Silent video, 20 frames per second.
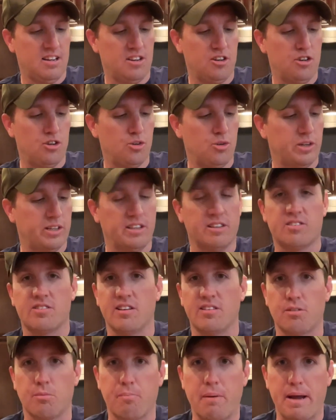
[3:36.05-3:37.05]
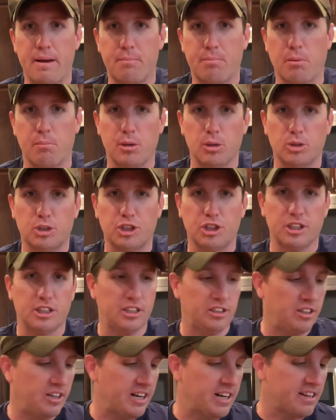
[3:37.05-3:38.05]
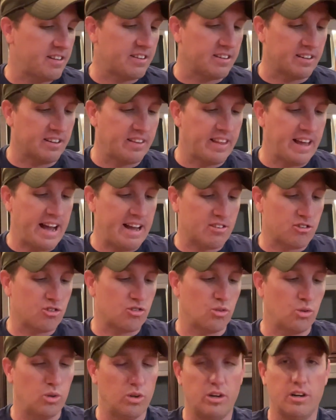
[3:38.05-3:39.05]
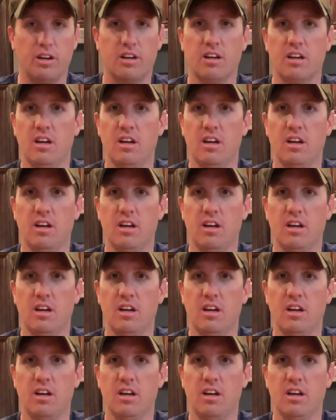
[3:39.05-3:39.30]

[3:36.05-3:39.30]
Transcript: doing this as a paid promotion or anything of that sort.